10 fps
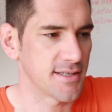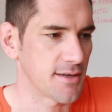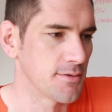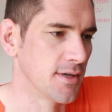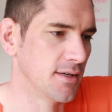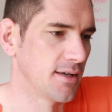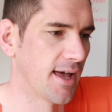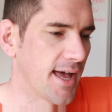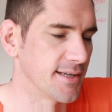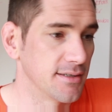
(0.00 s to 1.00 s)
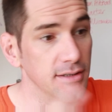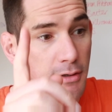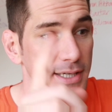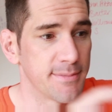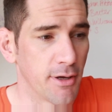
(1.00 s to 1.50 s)
So, and
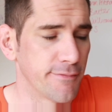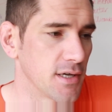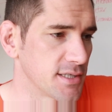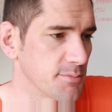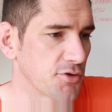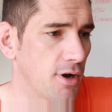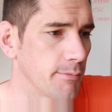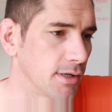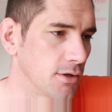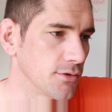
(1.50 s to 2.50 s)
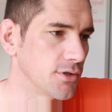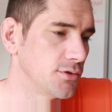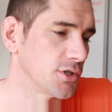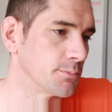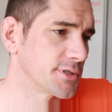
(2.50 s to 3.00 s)
Lewis, my first subscriber on
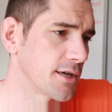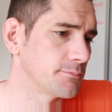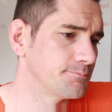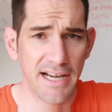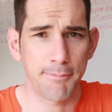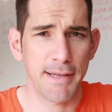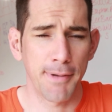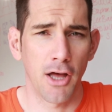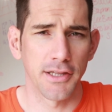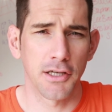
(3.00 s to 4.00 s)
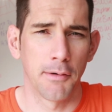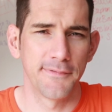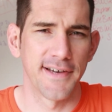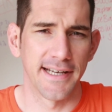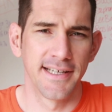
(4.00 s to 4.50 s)
YouTube. So, and a big Behind the
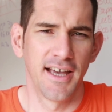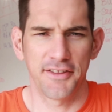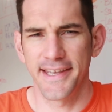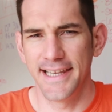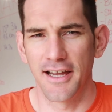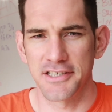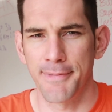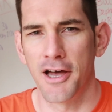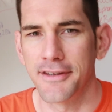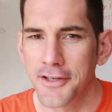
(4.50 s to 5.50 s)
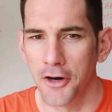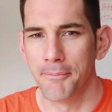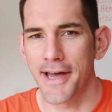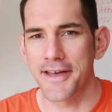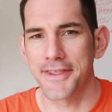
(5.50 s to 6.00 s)
Com fan. I think he likes Behind the
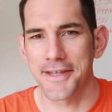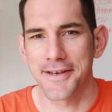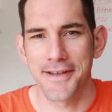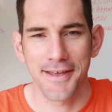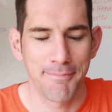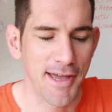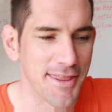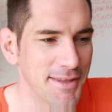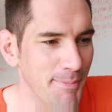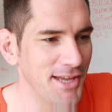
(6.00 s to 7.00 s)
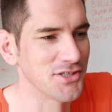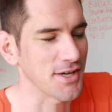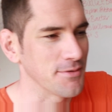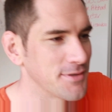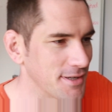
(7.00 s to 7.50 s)
Com better than the main
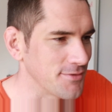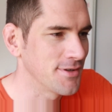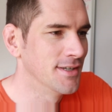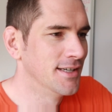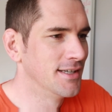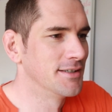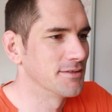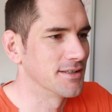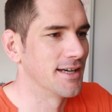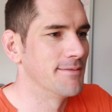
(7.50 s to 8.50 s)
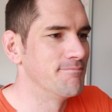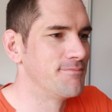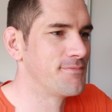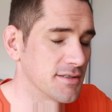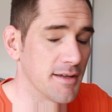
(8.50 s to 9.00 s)
show. So
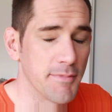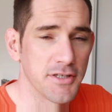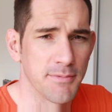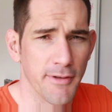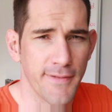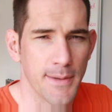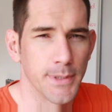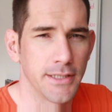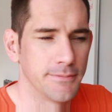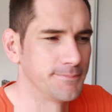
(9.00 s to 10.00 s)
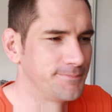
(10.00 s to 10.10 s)
just like most of my family.